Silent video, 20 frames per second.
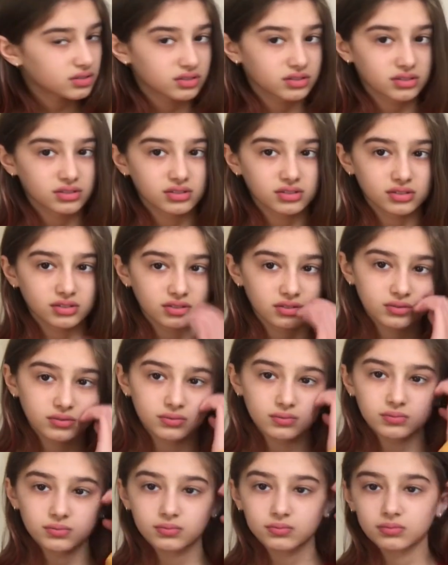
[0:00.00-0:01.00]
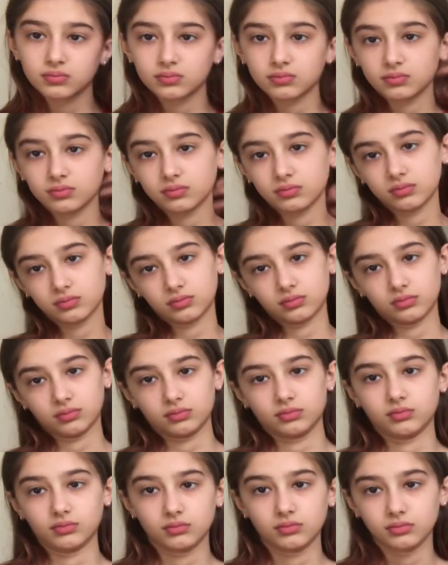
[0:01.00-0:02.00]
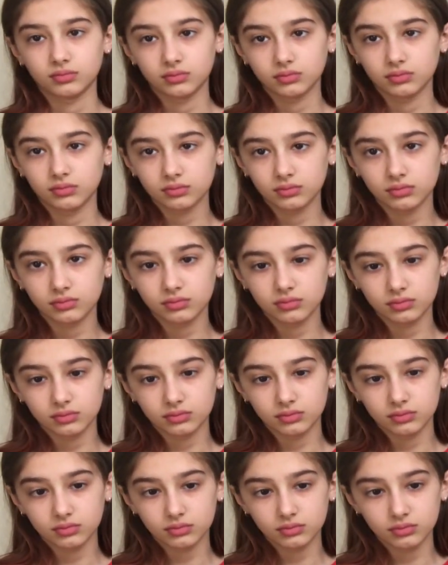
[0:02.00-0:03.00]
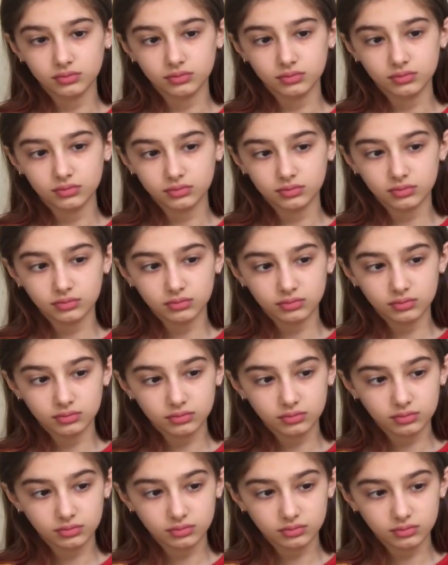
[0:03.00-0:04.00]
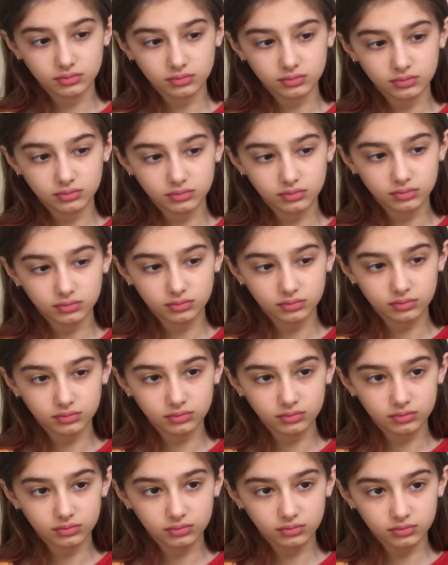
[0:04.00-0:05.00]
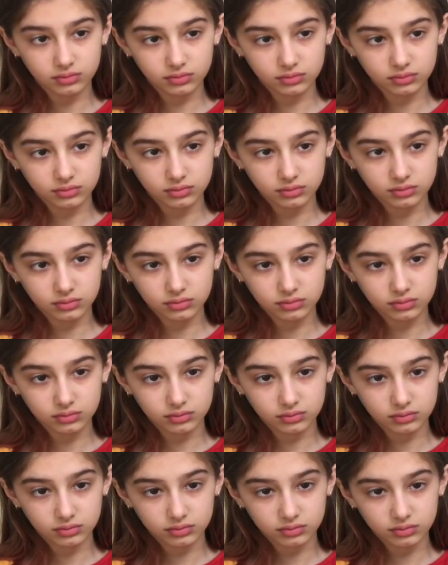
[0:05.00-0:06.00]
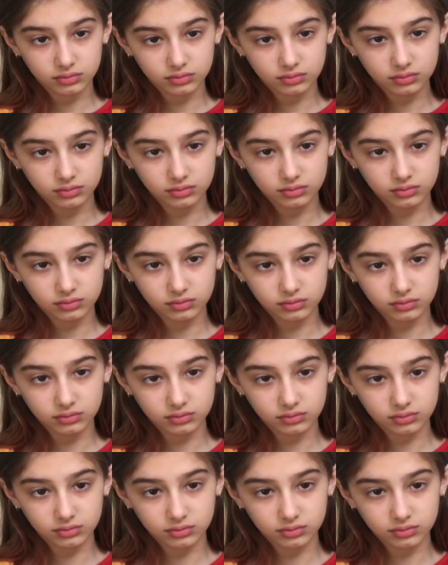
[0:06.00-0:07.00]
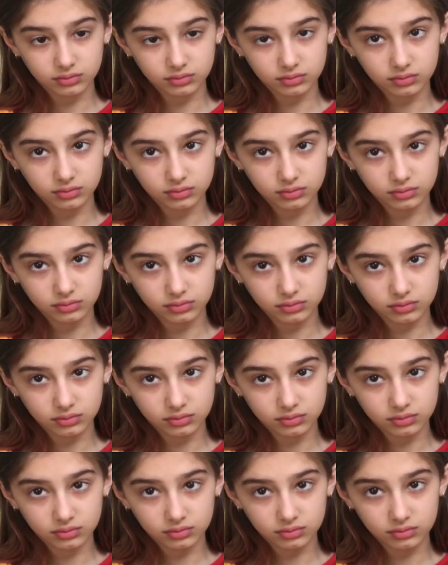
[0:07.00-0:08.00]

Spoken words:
[no speech]